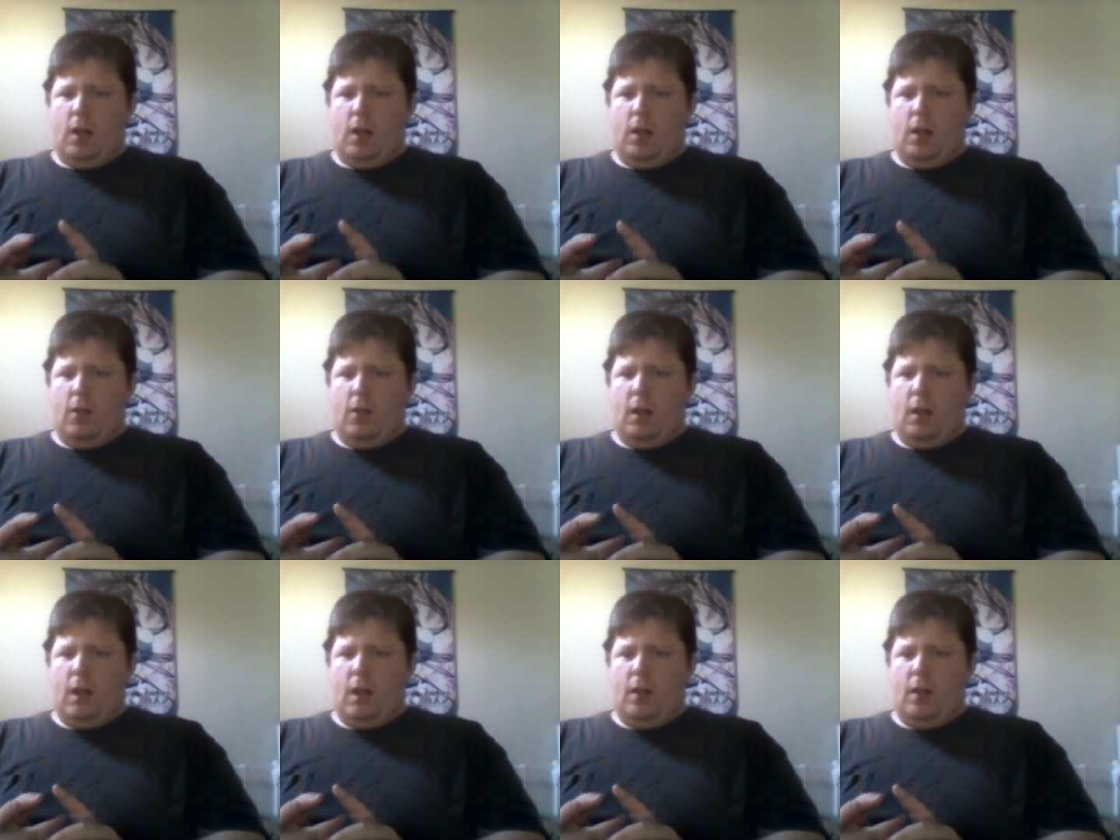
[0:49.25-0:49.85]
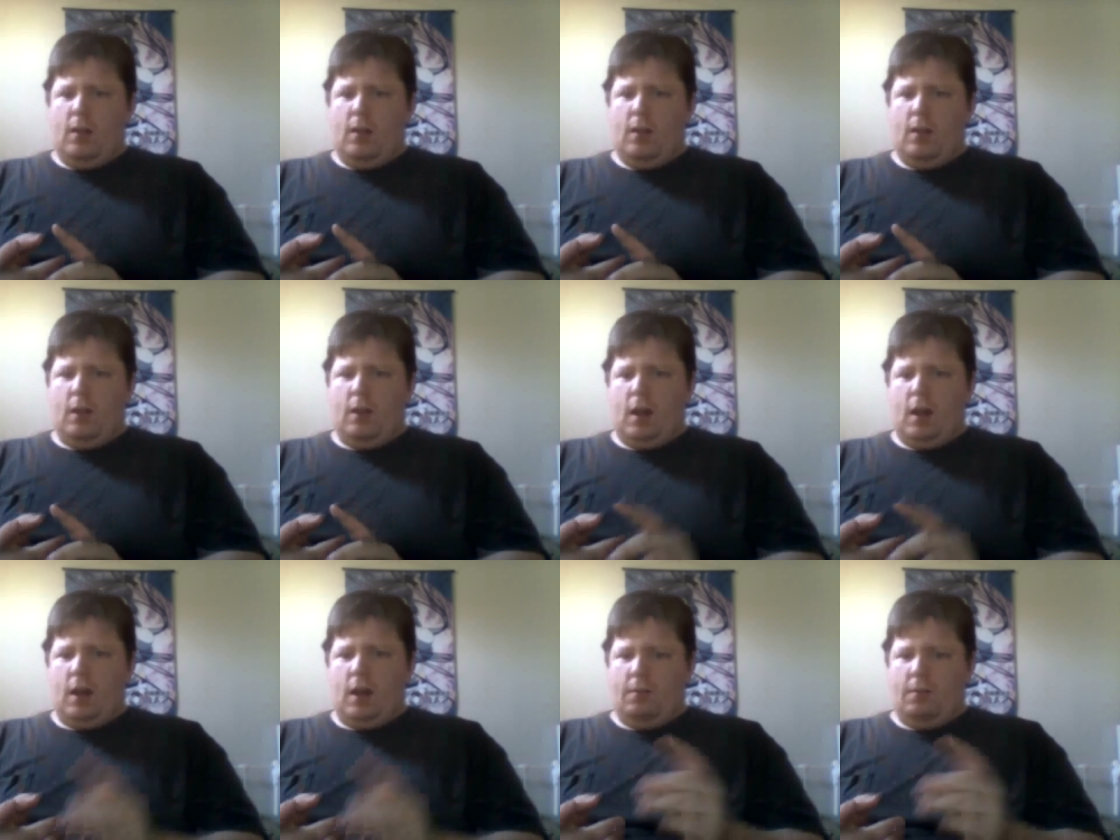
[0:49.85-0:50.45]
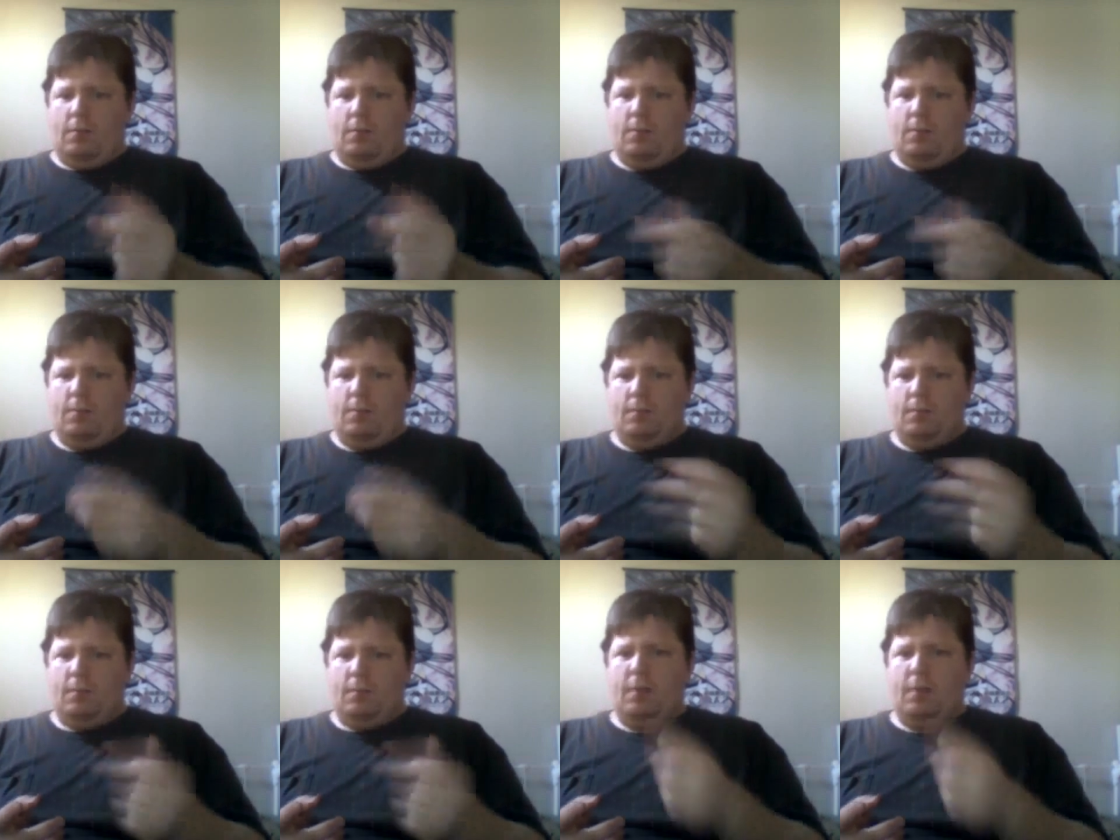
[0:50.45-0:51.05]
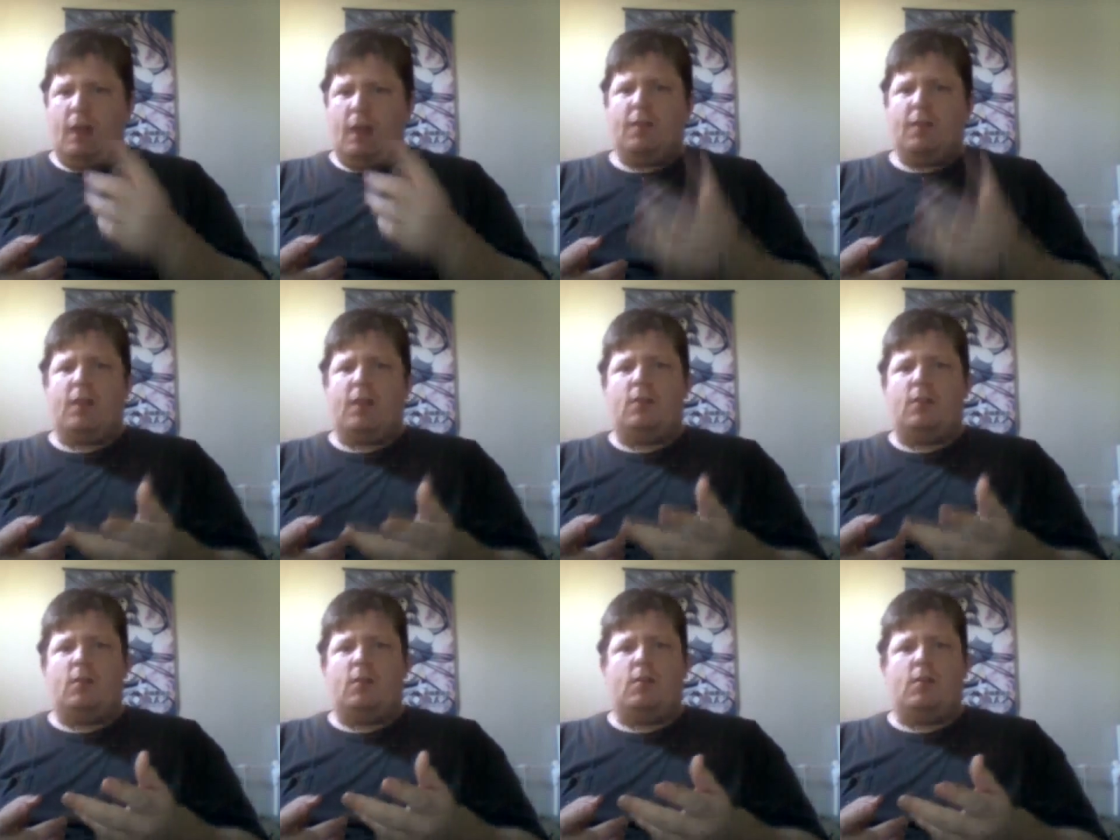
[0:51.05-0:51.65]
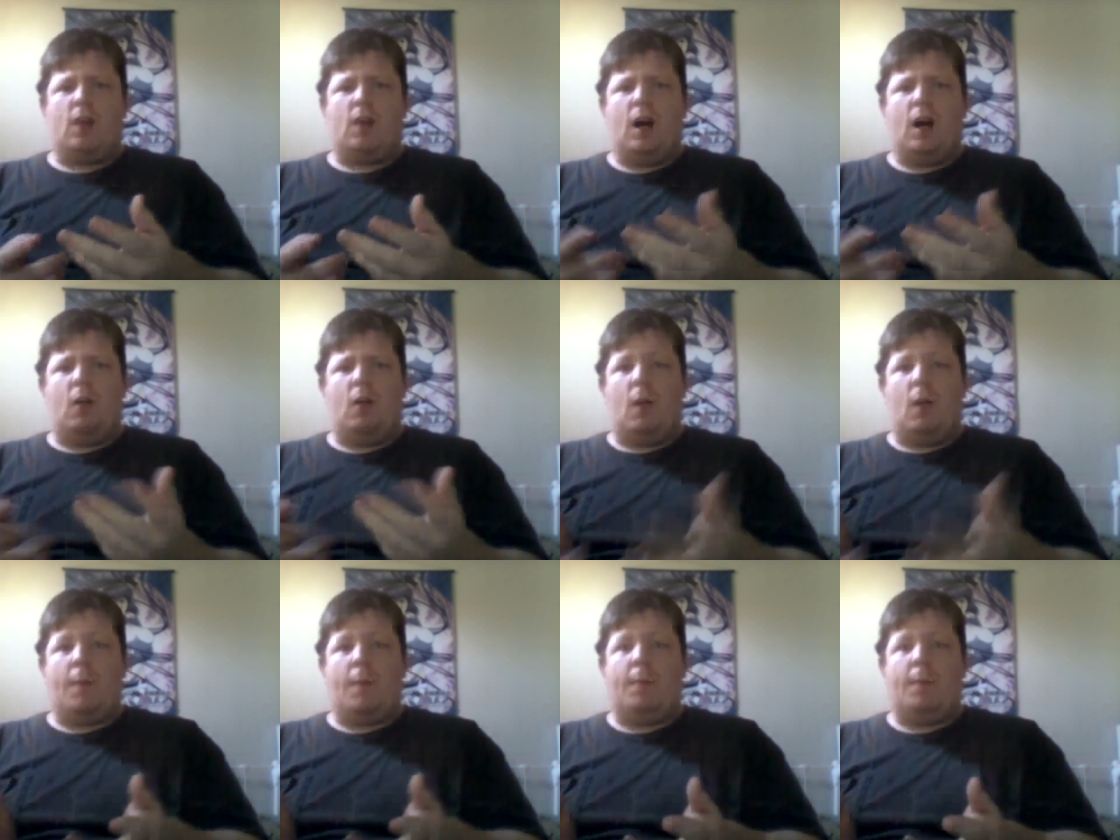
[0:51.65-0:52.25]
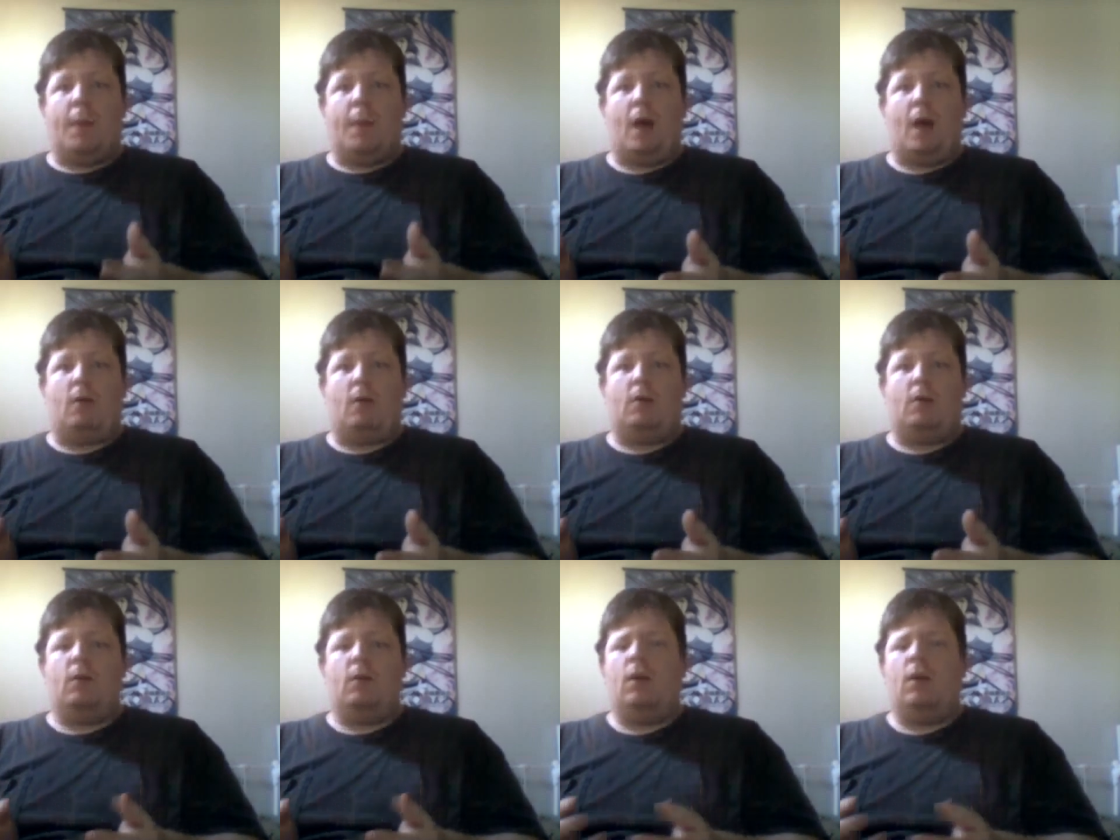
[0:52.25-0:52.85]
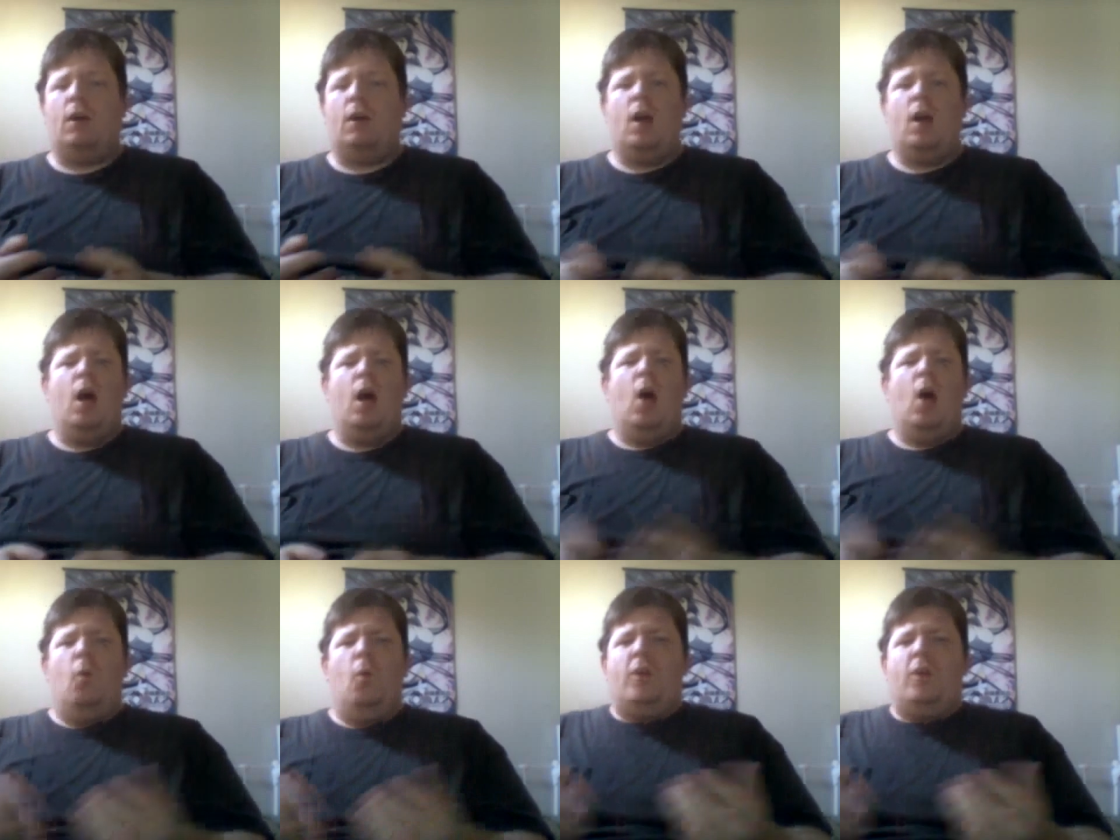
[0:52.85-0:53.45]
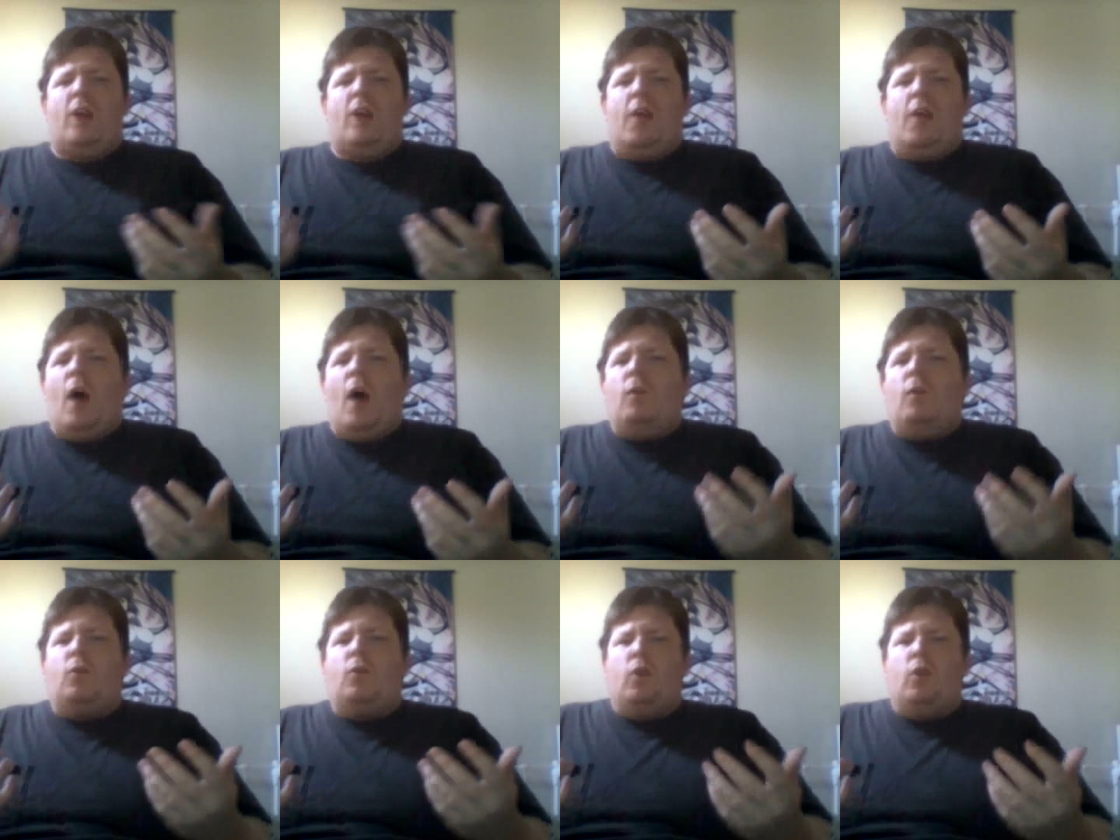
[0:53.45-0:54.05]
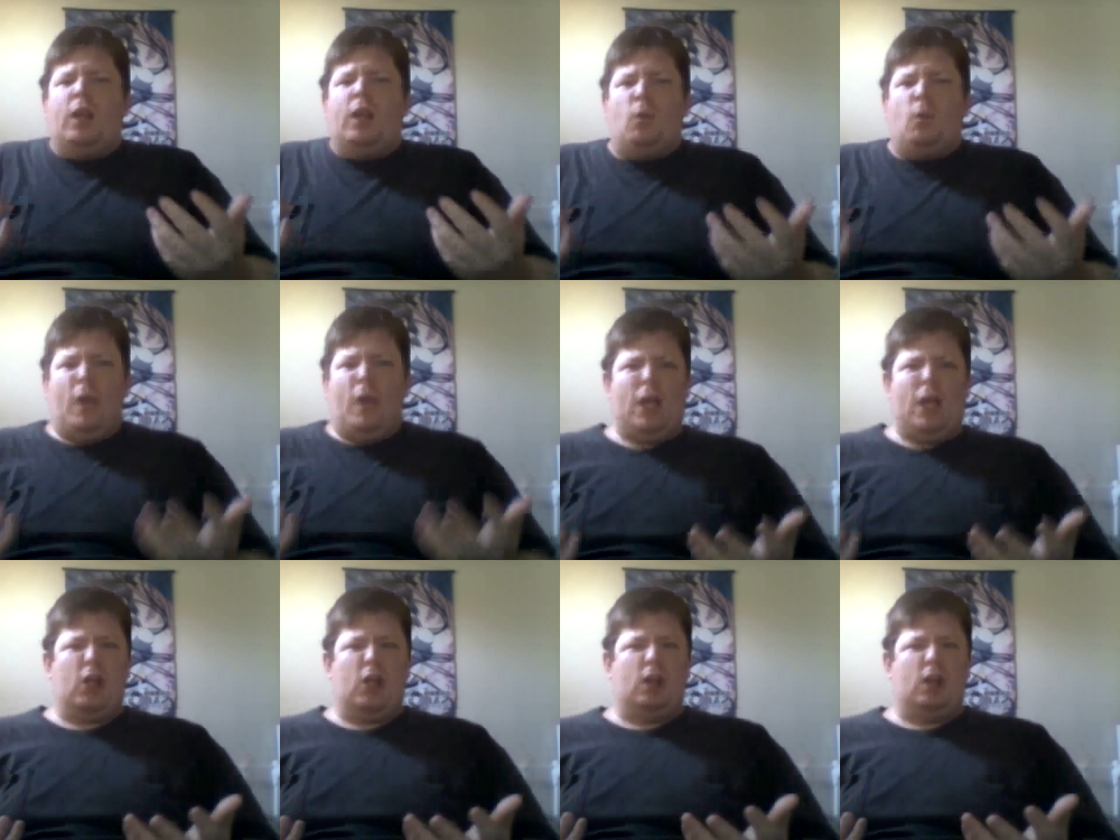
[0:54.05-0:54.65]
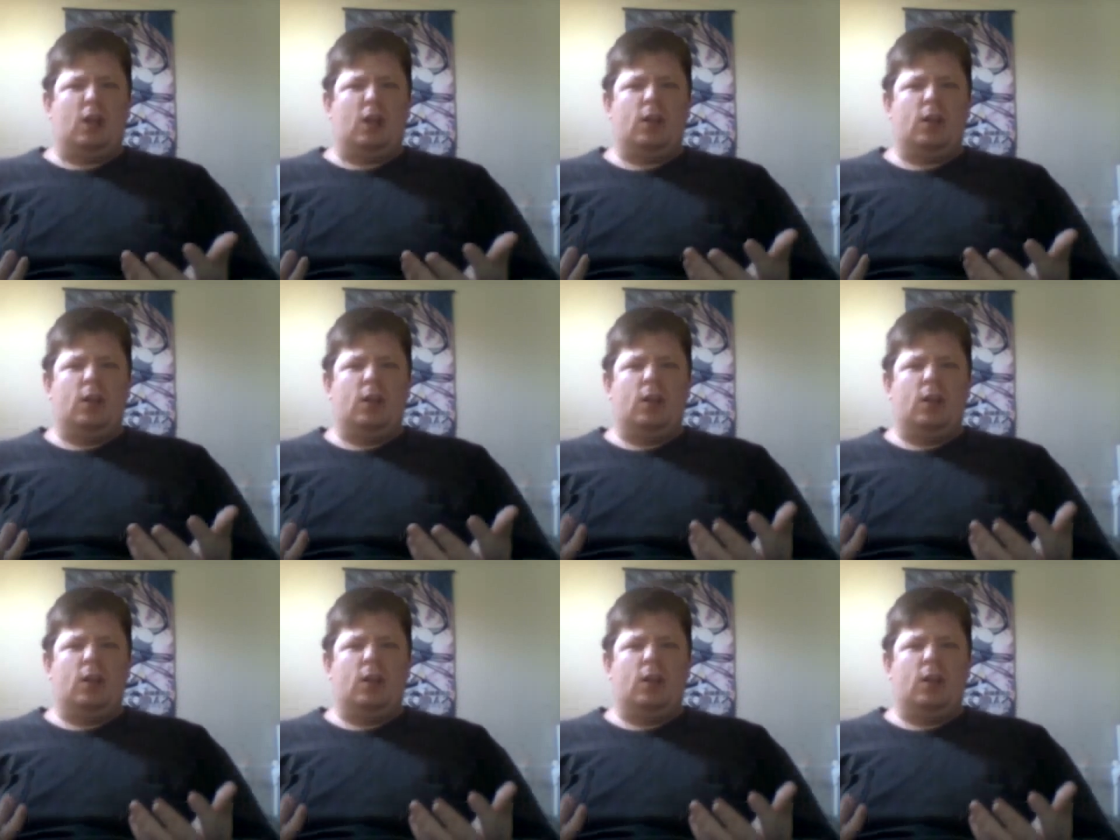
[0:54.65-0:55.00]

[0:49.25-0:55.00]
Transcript: You get Velvet's weapon power, which I thought was really weird.